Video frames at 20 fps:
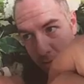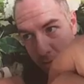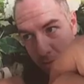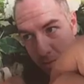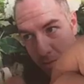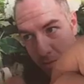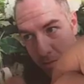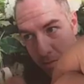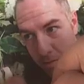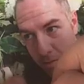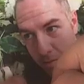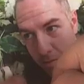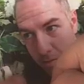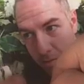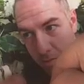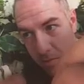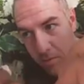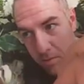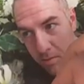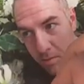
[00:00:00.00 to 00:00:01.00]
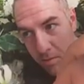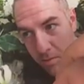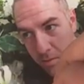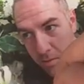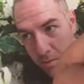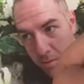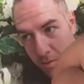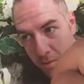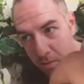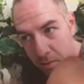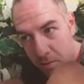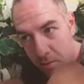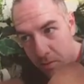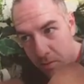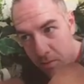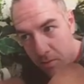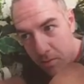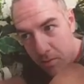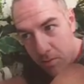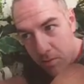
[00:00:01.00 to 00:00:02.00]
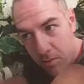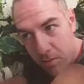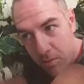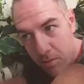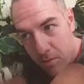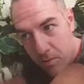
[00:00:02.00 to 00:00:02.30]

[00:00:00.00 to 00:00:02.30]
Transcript: when exactly the photograph was taken.